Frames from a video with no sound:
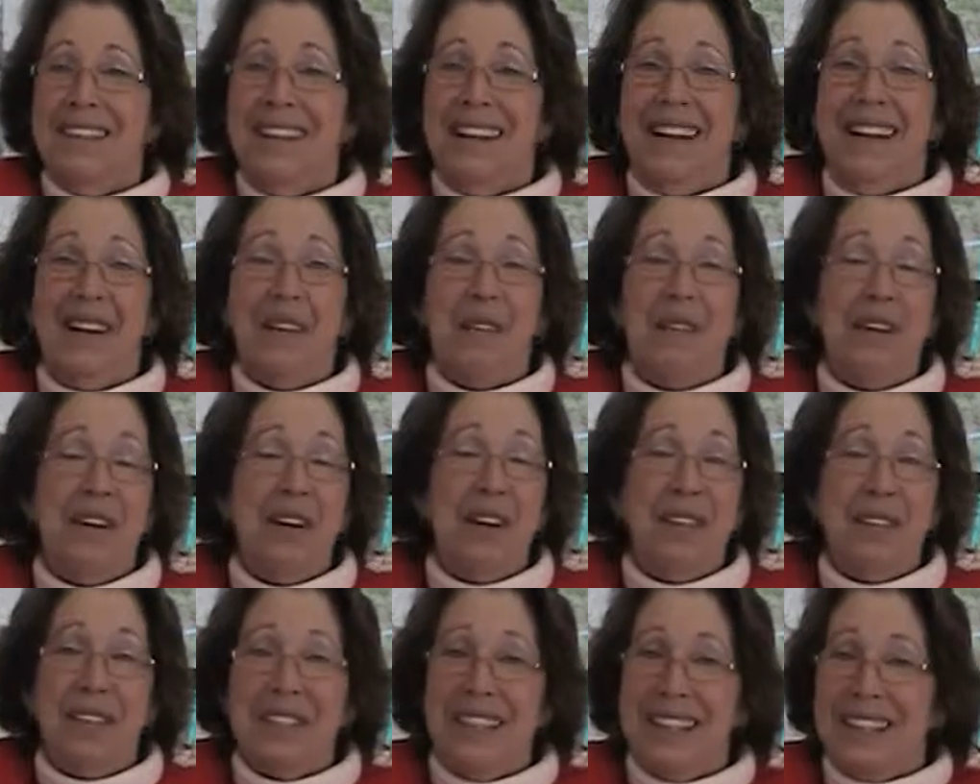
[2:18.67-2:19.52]
there were
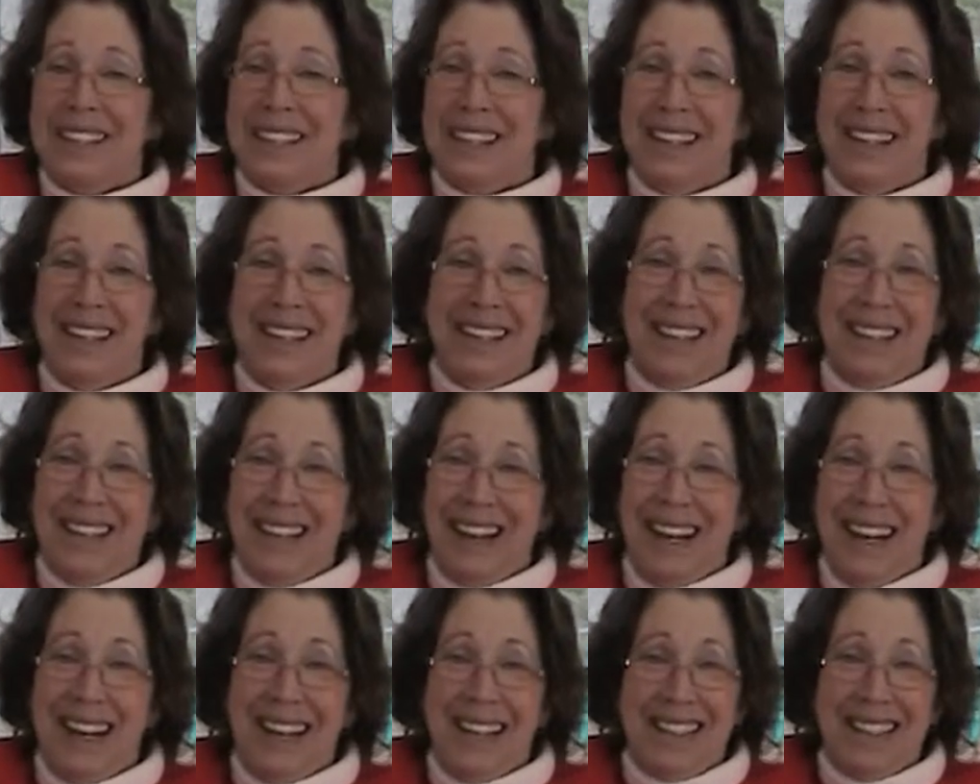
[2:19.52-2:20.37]
no such
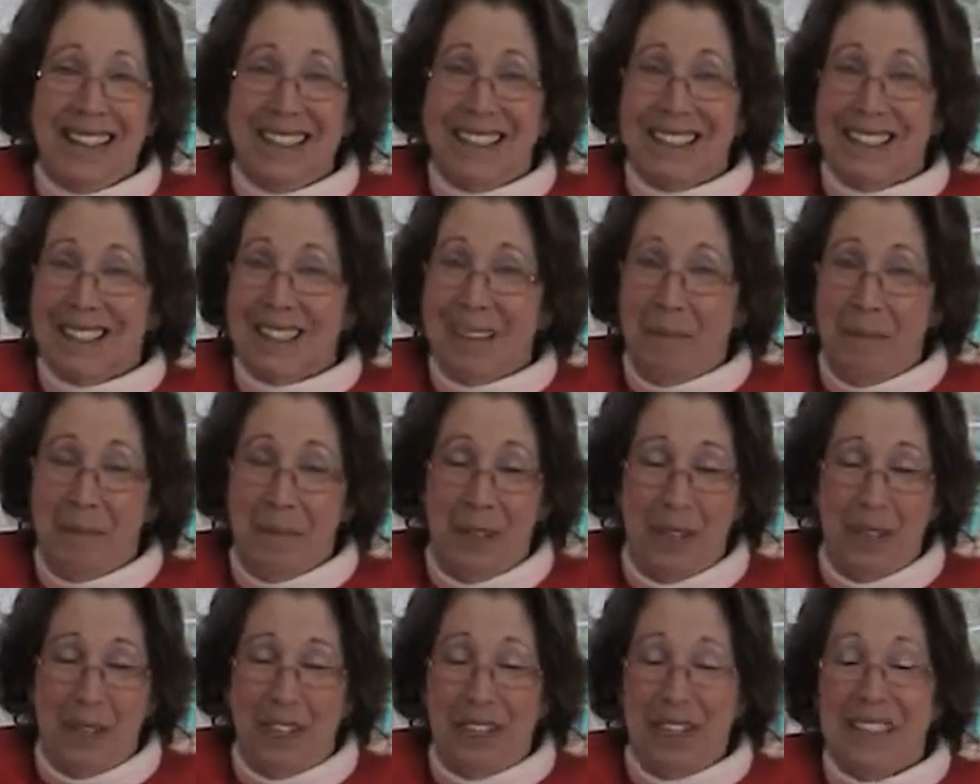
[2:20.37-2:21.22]
thing as
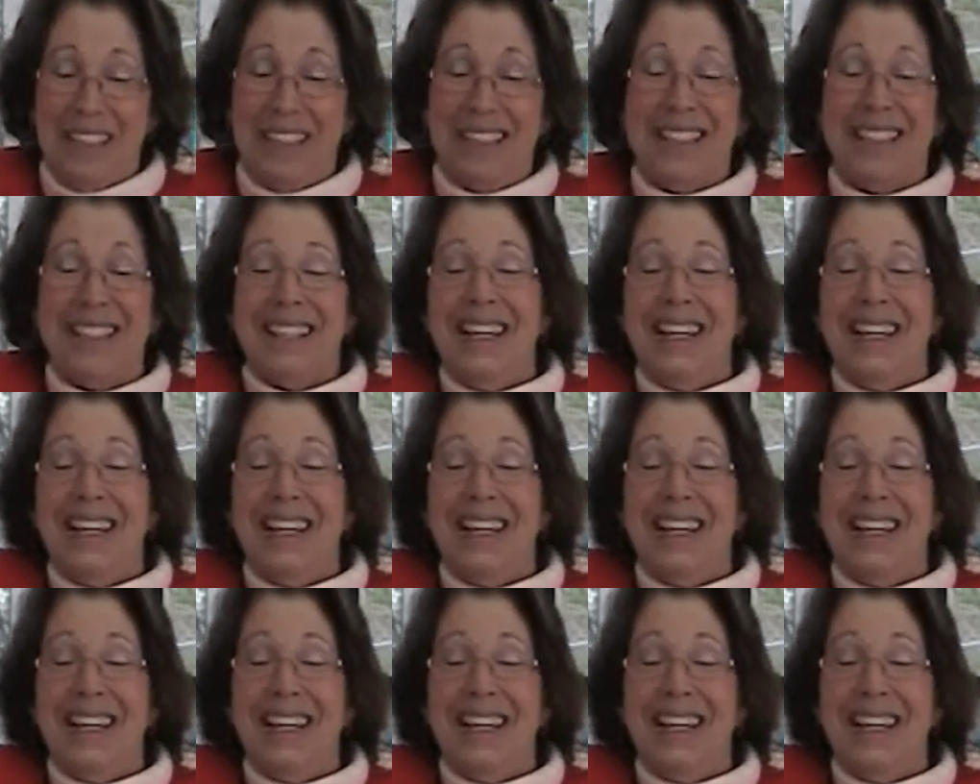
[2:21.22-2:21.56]
computers.